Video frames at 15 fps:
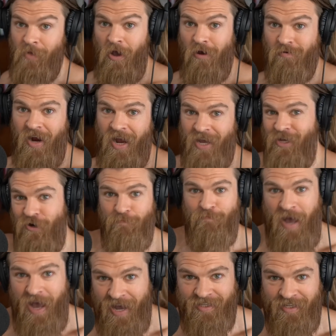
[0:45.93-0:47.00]
All right, you're
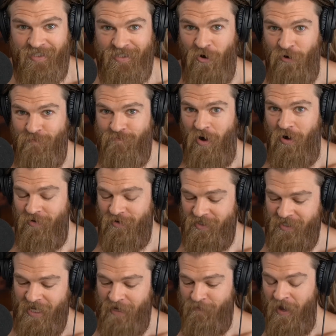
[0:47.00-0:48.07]
back. Let's go balls
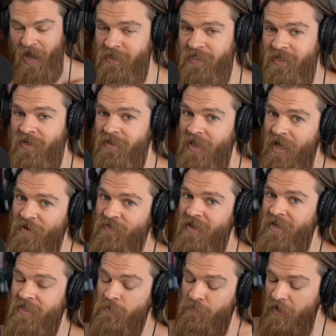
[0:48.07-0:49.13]
deep. I've been seeing a lot of
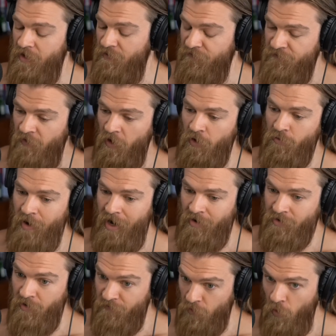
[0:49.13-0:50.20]
things being flung
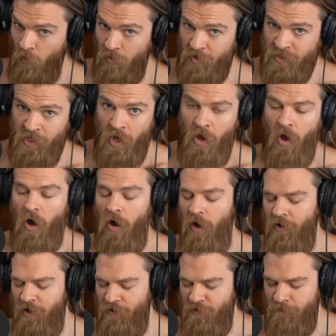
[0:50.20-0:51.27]
around, of course,
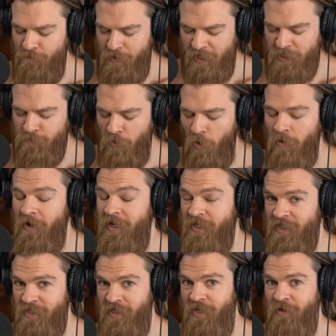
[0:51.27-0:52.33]
on the piss poor
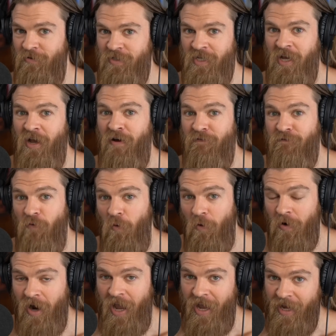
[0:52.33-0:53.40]
excuse
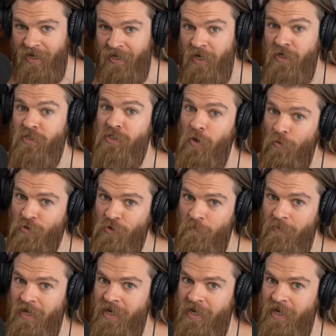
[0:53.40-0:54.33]
for a social